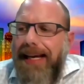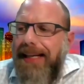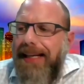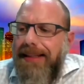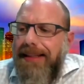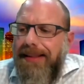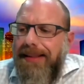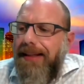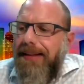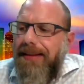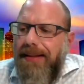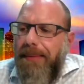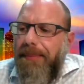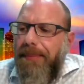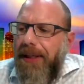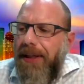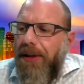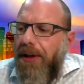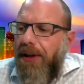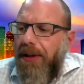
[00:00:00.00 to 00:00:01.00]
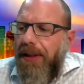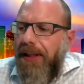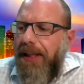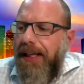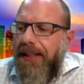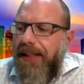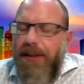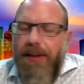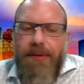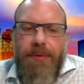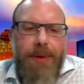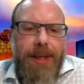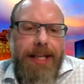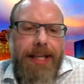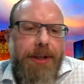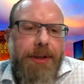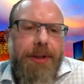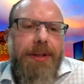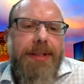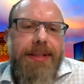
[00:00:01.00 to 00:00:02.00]
he said something along the lines of, well, I
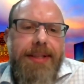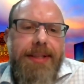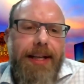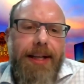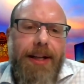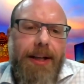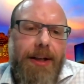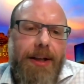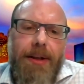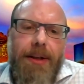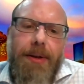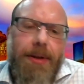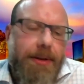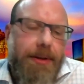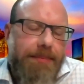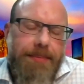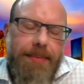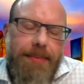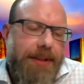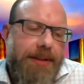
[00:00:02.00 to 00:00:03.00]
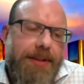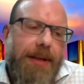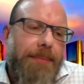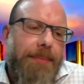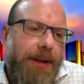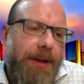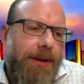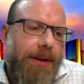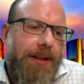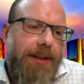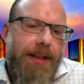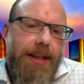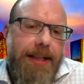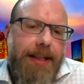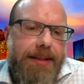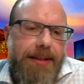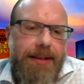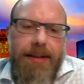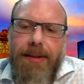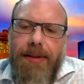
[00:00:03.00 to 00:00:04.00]
couldn't tell, or something along
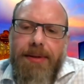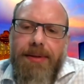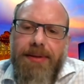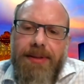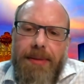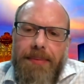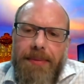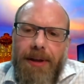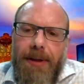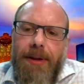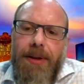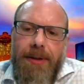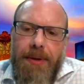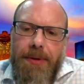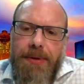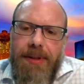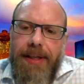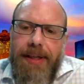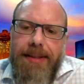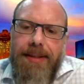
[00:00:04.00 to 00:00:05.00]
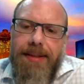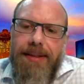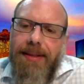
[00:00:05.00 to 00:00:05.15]
those lines.